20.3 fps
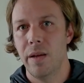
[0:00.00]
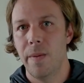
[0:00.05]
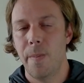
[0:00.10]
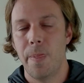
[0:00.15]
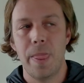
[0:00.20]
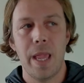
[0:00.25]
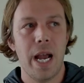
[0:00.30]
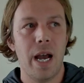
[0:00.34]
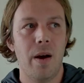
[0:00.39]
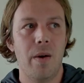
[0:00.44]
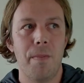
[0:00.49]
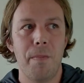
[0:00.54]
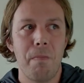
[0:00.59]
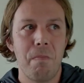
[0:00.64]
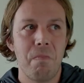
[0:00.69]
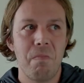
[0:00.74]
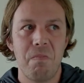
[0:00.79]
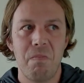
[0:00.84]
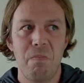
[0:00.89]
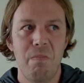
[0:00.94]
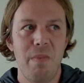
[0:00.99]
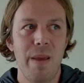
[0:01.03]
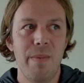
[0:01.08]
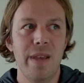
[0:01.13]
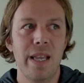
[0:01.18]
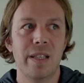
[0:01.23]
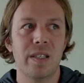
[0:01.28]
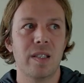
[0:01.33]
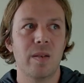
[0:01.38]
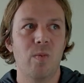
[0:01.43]
Now,
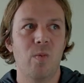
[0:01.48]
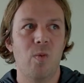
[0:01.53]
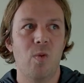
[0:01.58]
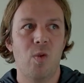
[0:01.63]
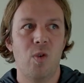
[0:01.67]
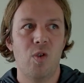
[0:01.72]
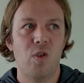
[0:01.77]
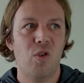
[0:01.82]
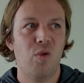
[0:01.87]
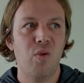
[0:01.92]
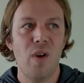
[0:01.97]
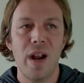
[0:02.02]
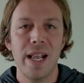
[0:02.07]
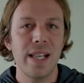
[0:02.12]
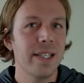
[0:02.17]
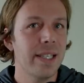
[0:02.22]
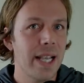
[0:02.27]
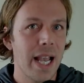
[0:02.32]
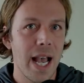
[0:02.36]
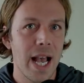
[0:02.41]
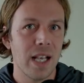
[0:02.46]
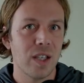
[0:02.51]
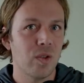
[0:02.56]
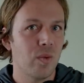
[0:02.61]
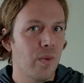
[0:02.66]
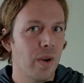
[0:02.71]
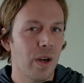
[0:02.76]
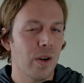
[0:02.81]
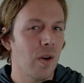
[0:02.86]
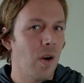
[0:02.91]
maybe it's some crazy-ass
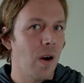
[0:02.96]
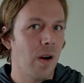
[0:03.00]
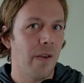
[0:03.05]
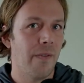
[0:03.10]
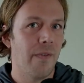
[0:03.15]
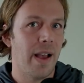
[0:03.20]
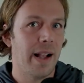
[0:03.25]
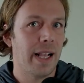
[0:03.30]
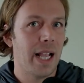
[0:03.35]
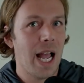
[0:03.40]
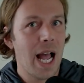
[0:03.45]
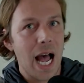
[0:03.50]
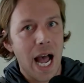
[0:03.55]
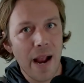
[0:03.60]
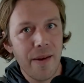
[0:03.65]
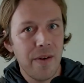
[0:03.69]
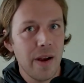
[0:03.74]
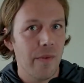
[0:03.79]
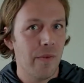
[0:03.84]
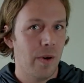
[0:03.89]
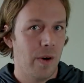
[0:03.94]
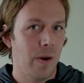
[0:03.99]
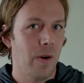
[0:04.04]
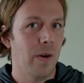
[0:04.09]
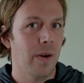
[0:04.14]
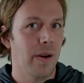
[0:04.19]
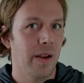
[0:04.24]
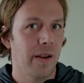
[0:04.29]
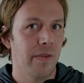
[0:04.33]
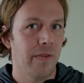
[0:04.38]
weird artifact I never
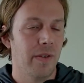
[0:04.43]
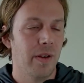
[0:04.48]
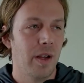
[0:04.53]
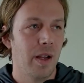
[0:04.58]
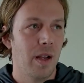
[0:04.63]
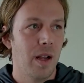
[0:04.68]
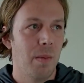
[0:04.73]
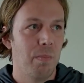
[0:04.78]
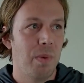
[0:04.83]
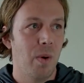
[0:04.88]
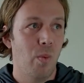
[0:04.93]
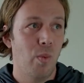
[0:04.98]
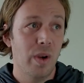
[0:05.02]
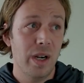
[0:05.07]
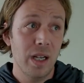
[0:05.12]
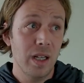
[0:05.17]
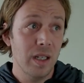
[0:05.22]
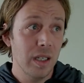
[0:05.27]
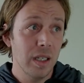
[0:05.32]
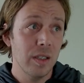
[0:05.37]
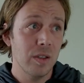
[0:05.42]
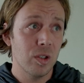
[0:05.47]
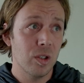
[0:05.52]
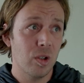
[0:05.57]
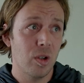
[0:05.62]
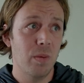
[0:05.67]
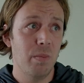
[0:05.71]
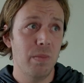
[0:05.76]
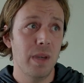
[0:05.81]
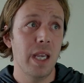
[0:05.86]
heard of, but what it looks
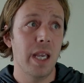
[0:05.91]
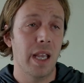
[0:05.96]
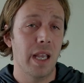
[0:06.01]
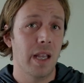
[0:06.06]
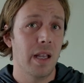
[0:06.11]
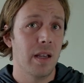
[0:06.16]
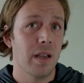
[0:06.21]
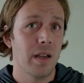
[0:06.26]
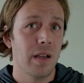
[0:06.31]
to me